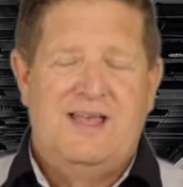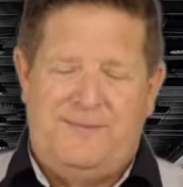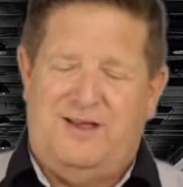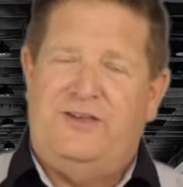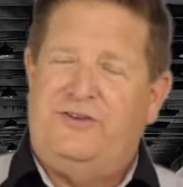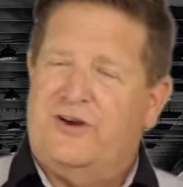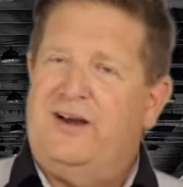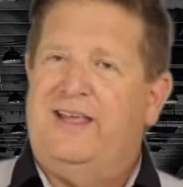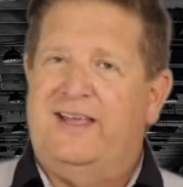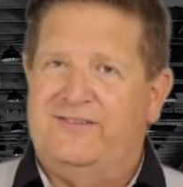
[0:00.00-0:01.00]
because you're going
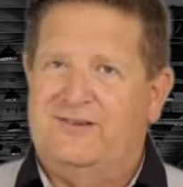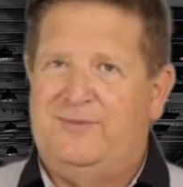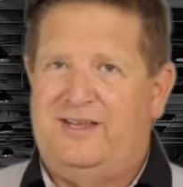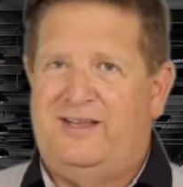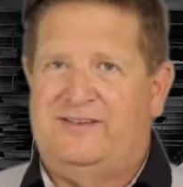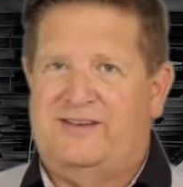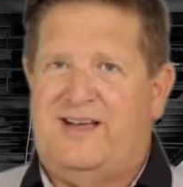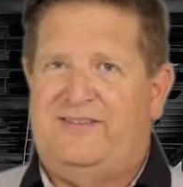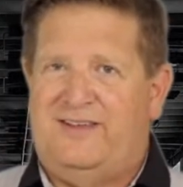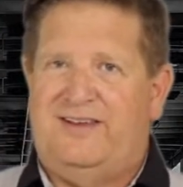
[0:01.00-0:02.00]
to get some leakage,
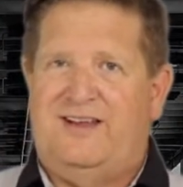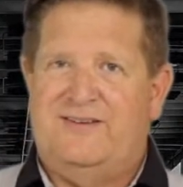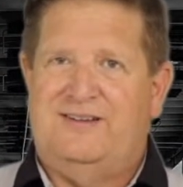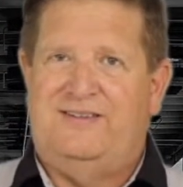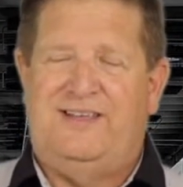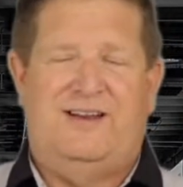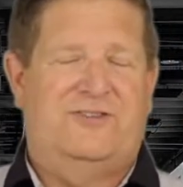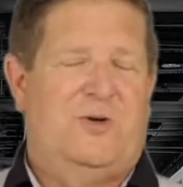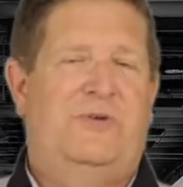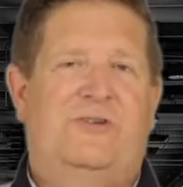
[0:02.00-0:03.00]
guys. I guarantee it. It's
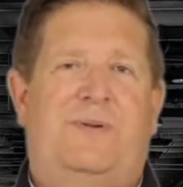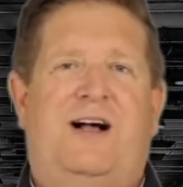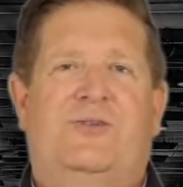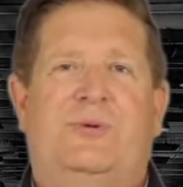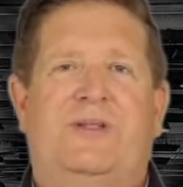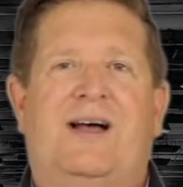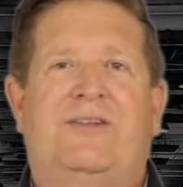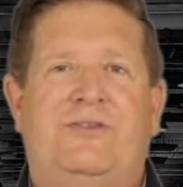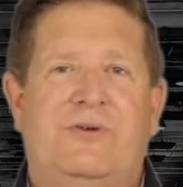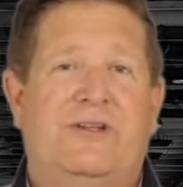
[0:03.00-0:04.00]
almost impossible not
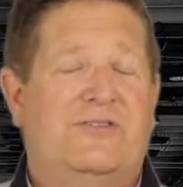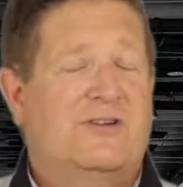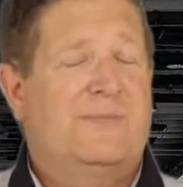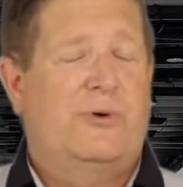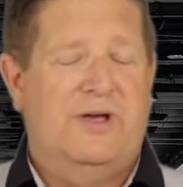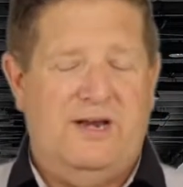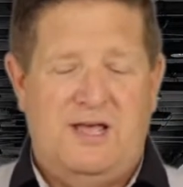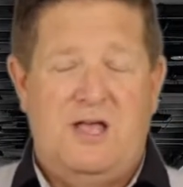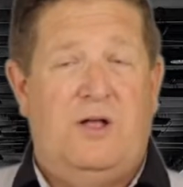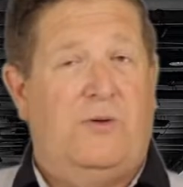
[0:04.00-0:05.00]
to. And at some point,
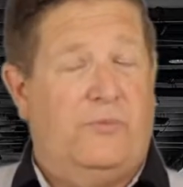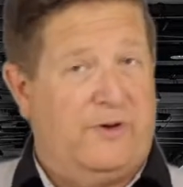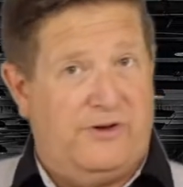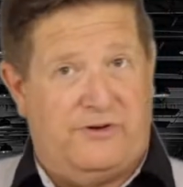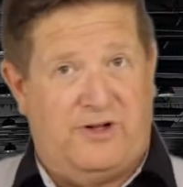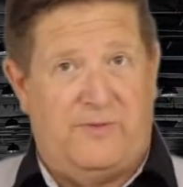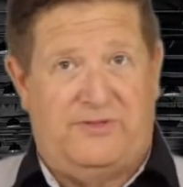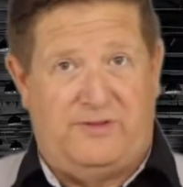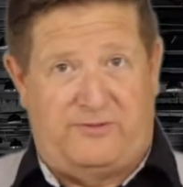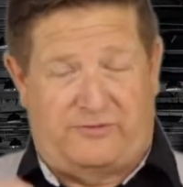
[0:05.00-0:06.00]
when you're done with
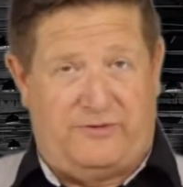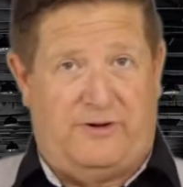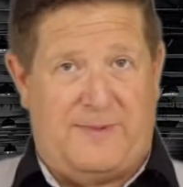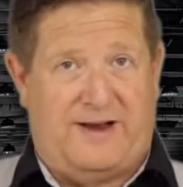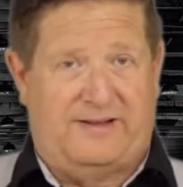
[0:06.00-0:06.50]
a certain amount of